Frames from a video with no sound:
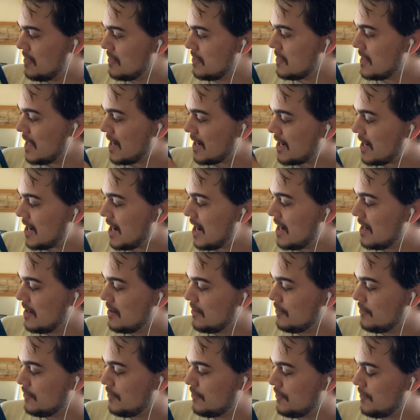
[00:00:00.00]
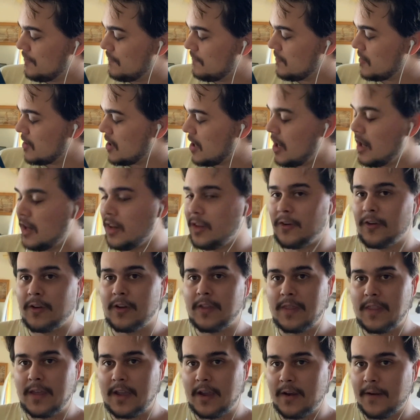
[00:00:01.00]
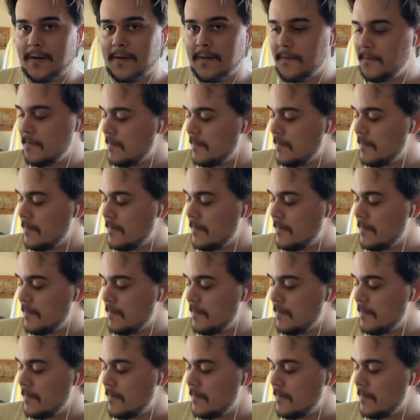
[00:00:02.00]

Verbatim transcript: that kind of color in there.